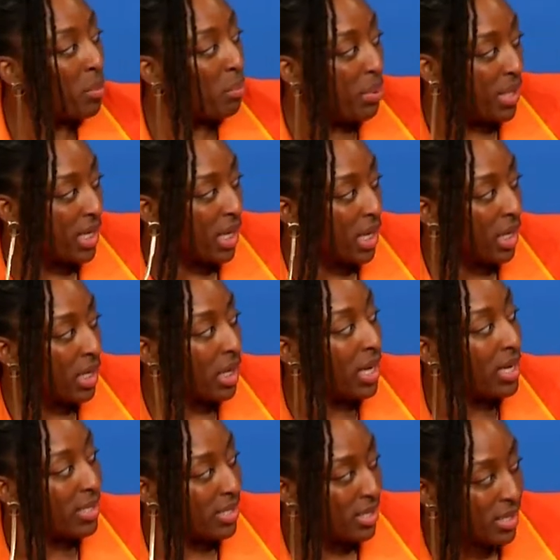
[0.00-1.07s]
being
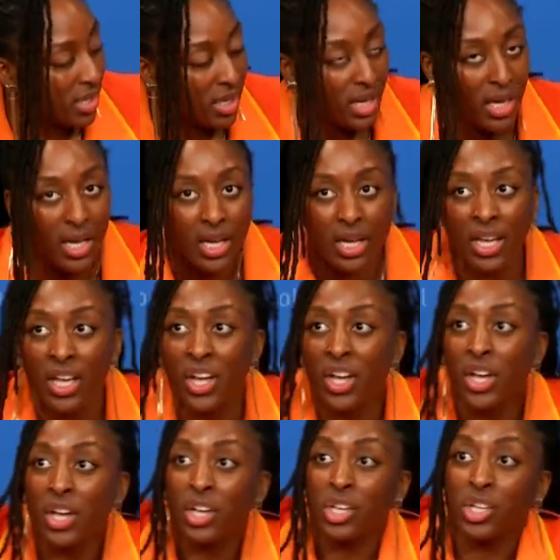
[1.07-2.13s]
and seeing
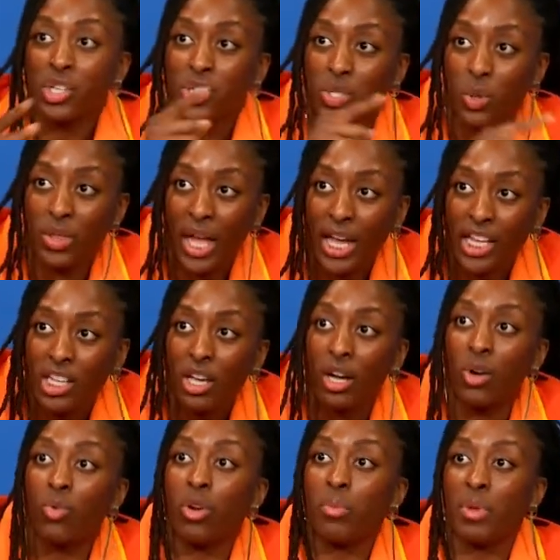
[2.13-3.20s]
so that
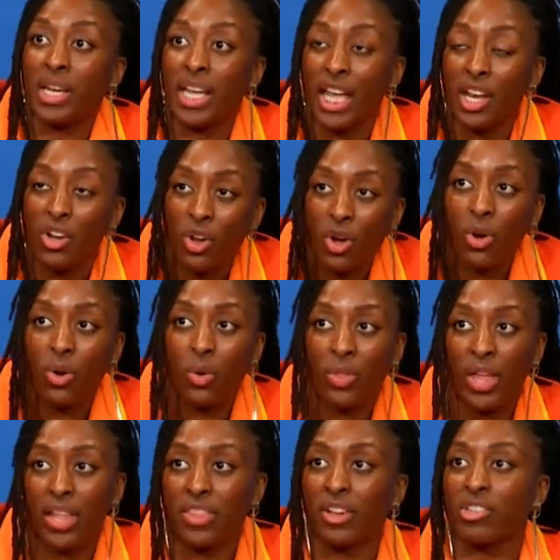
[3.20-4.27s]
young women can know
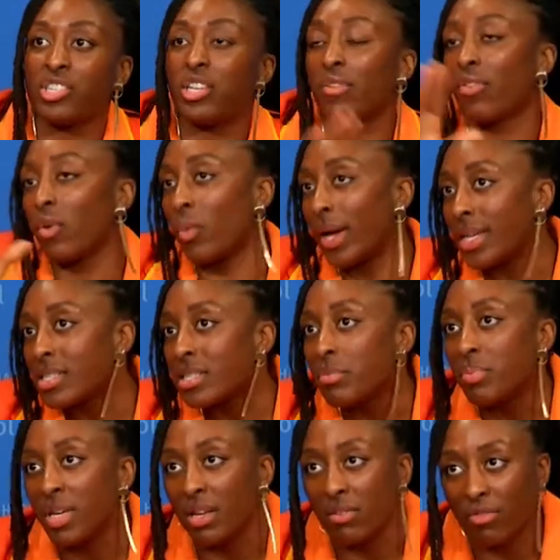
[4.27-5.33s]
that there's different ways to
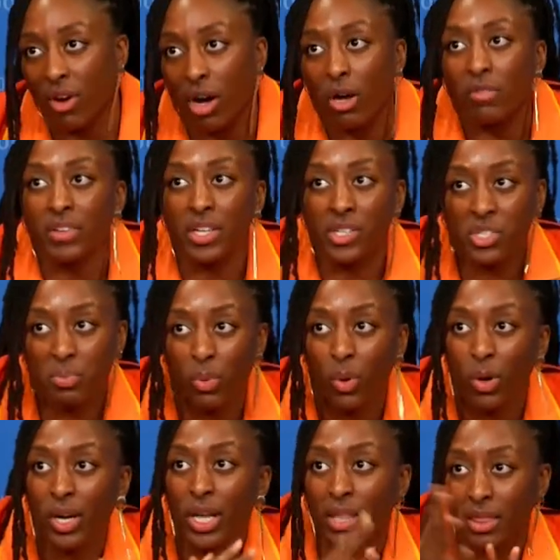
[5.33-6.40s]
be involved in
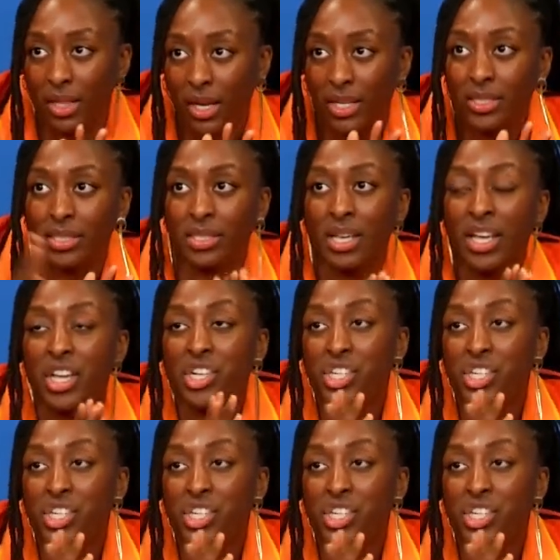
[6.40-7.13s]
sport and thus